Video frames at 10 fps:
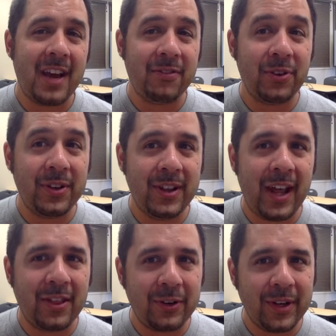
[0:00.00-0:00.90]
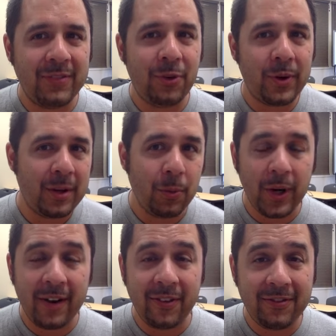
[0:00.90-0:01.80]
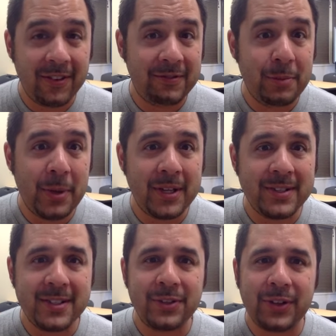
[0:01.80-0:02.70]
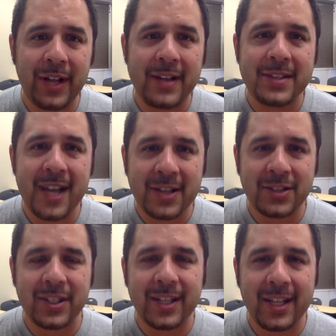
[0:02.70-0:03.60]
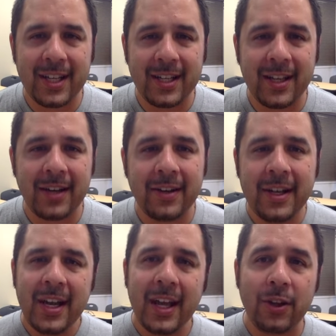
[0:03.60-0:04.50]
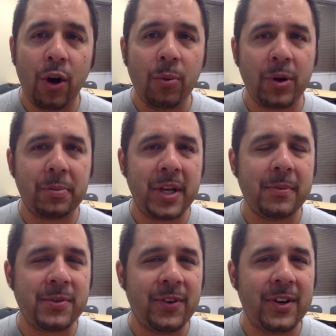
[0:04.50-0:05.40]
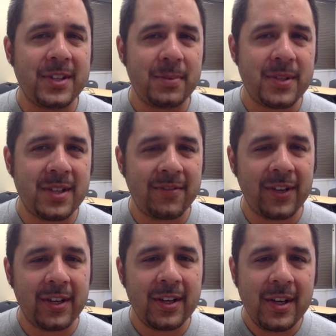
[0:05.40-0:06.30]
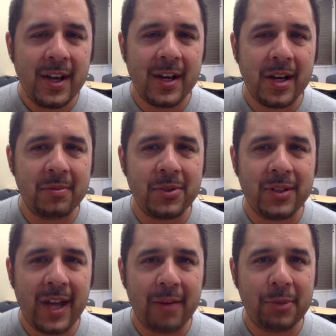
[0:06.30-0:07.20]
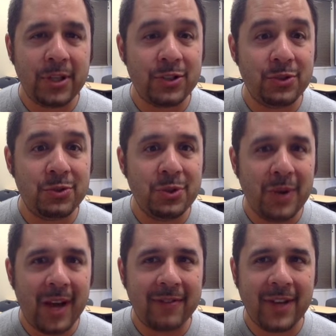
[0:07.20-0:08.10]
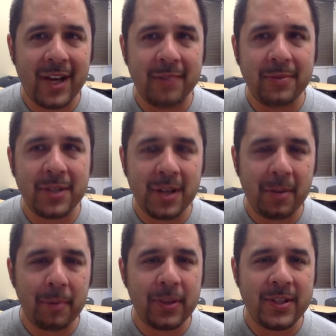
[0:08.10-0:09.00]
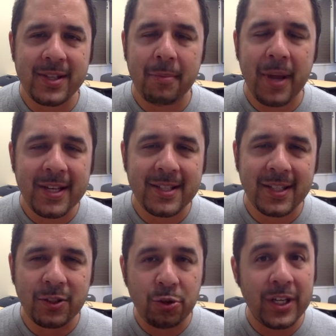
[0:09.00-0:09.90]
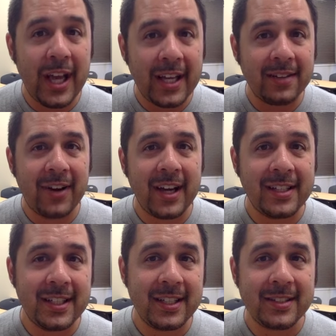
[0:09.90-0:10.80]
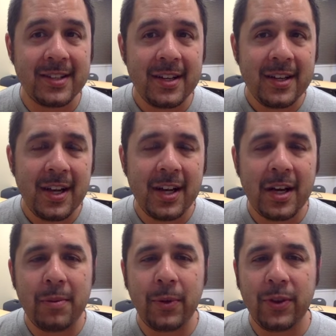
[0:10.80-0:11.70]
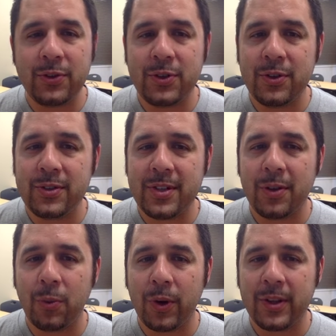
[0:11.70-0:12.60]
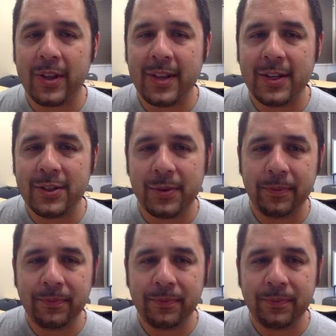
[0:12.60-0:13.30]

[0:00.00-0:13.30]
have 30, 40, whatever, 50 minutes in your class to actually get in there. And the homework becomes very specific to that, because you do have time to come up with these amazing creative ideas with your students and the work that they do.